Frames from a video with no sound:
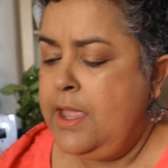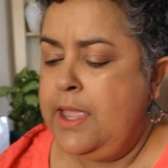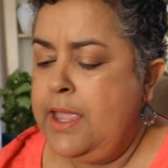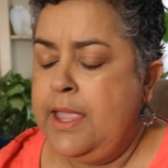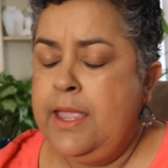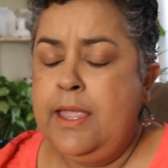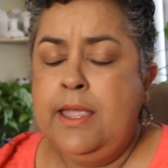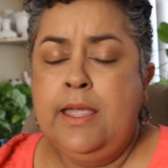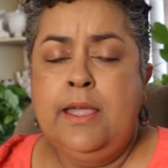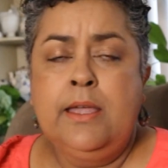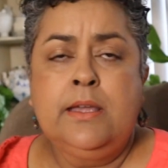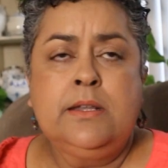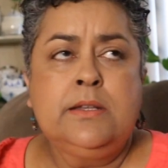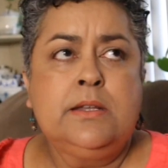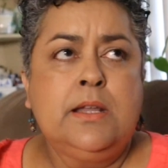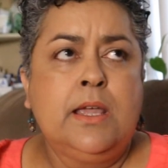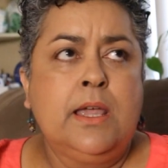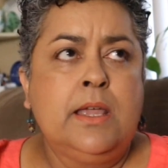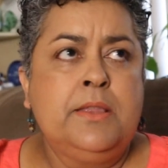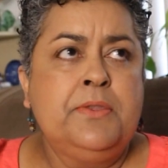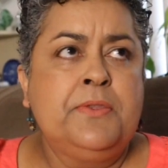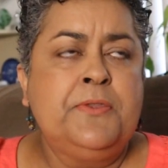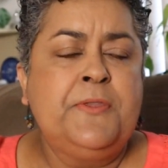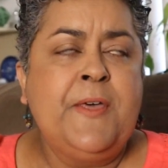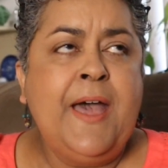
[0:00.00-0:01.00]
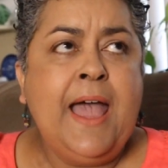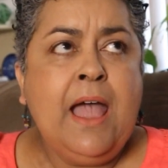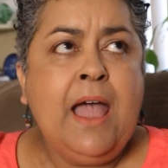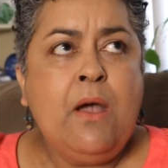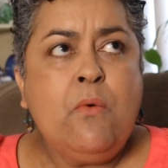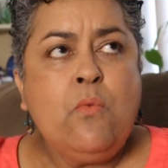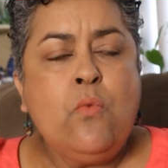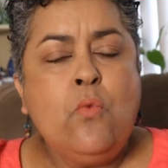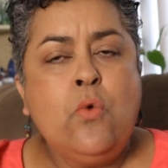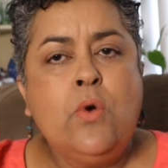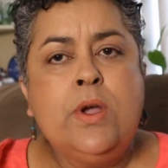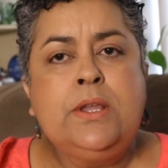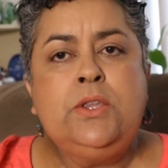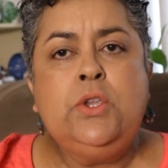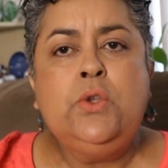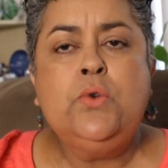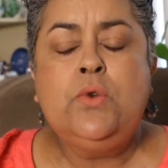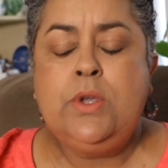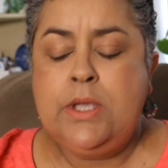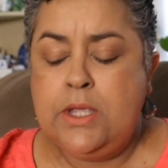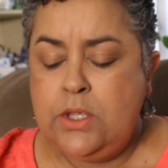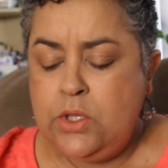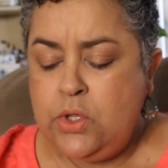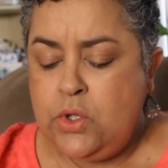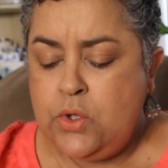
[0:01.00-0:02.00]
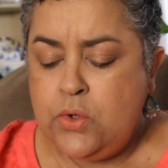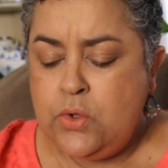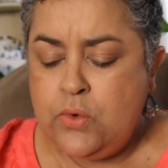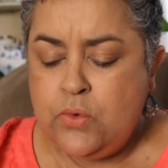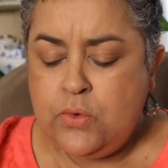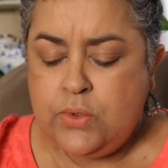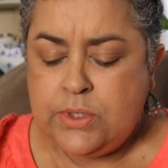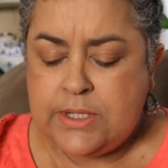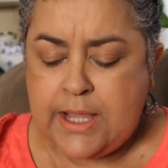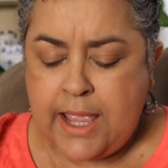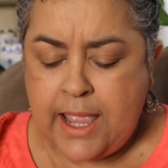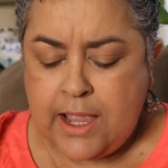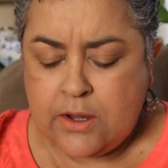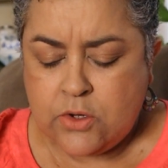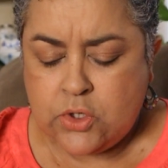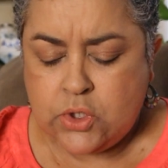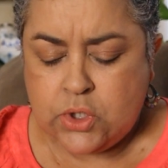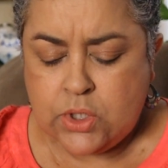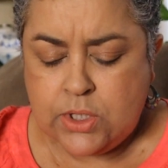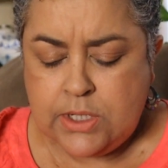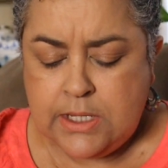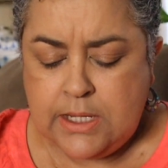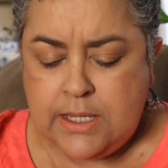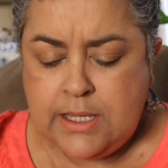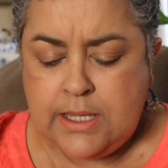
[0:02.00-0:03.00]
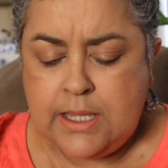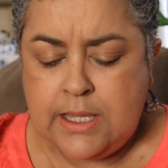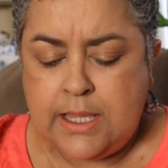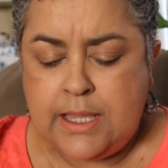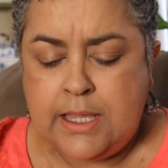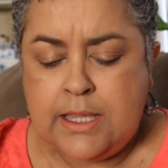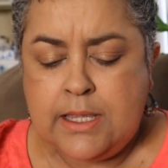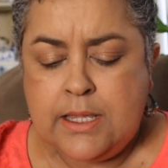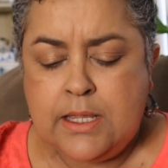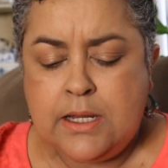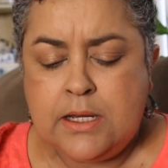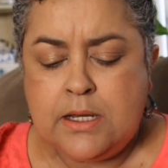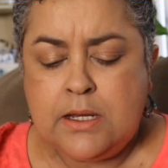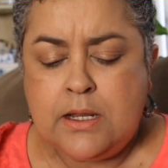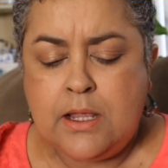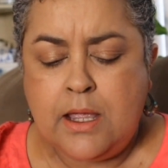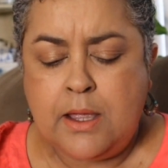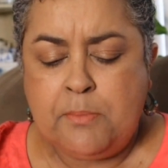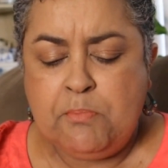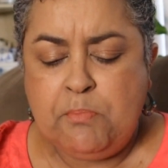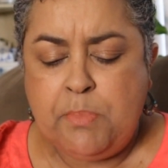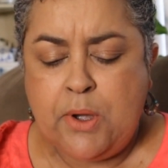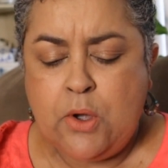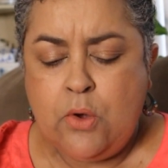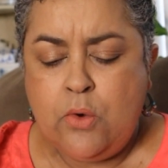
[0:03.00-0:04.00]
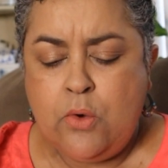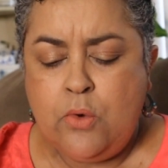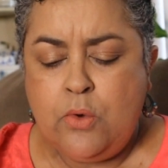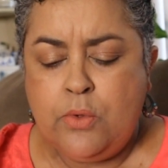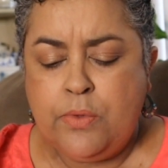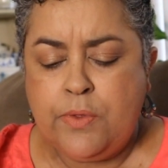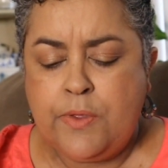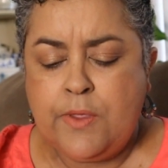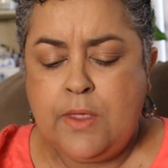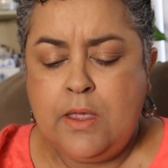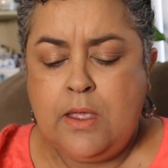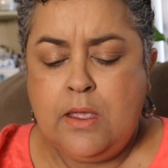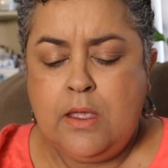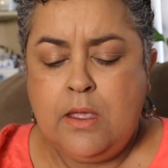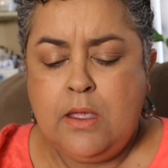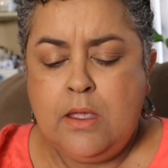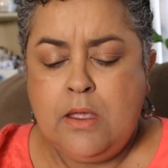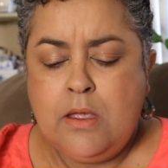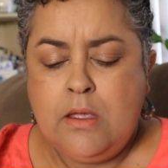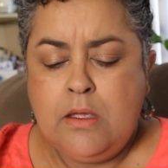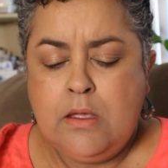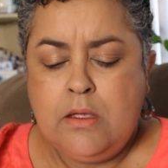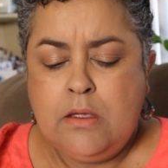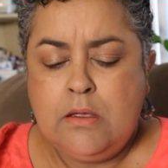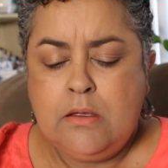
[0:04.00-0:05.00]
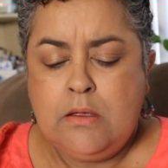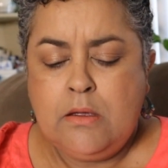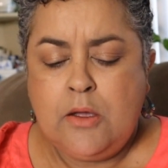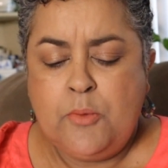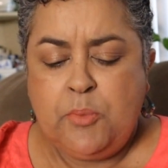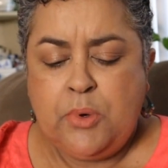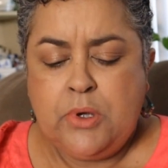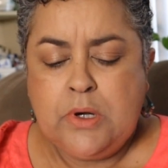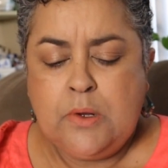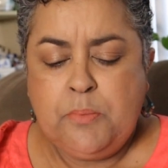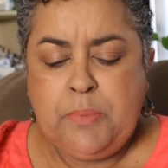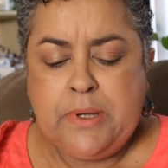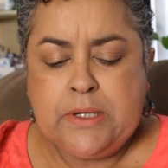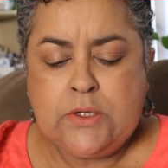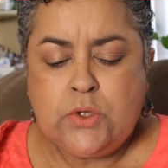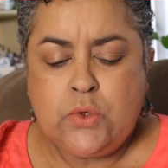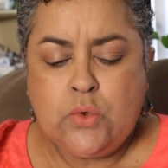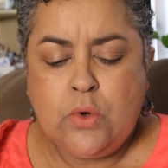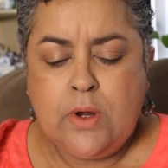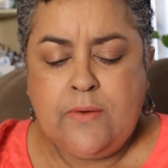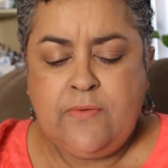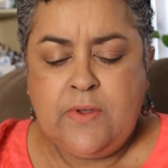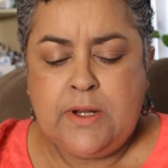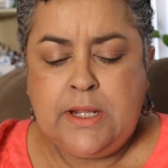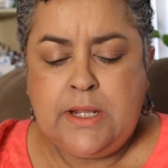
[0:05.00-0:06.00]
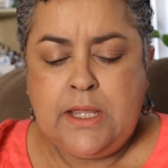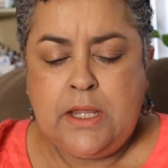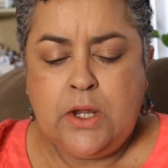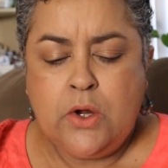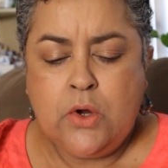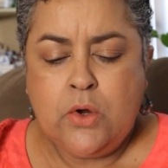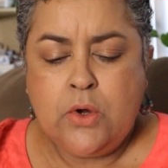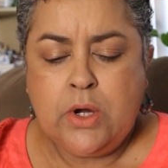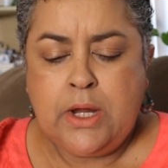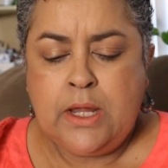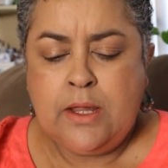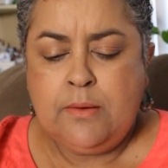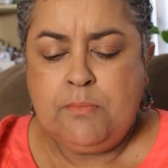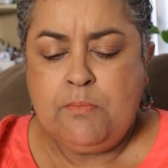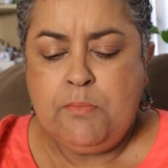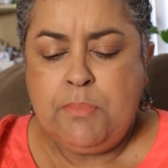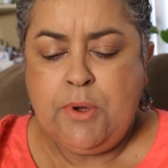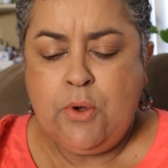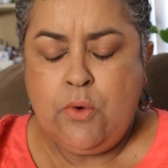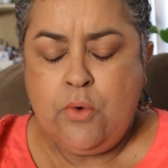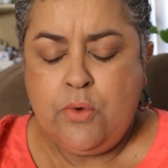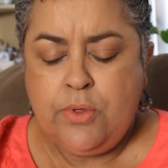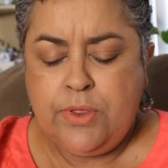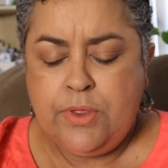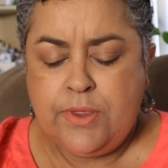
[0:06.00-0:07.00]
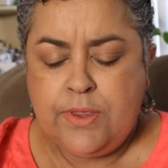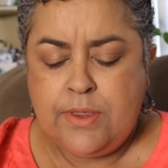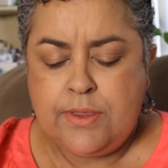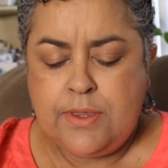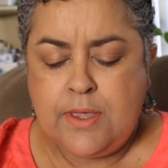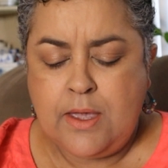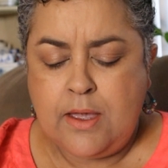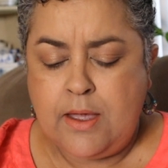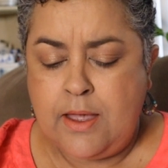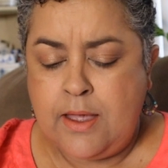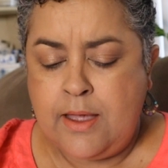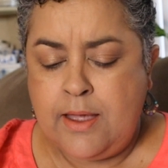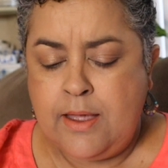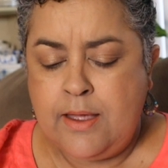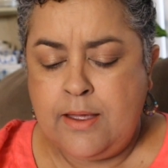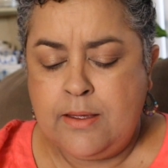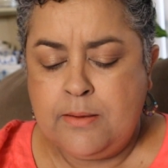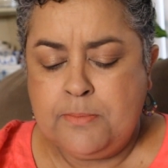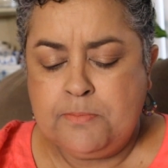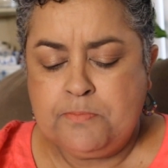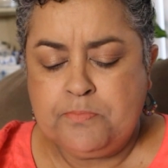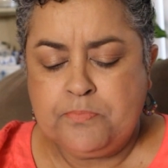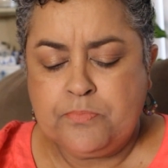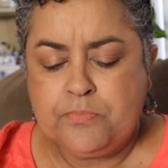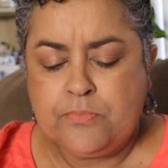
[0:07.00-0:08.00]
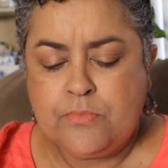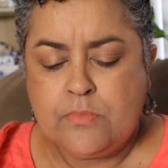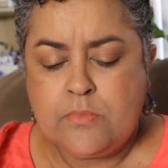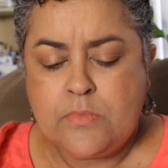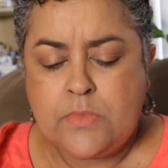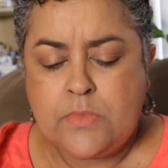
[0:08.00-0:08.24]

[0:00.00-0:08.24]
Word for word: And that one you can use actually in both I'll put a picture of it here in both um,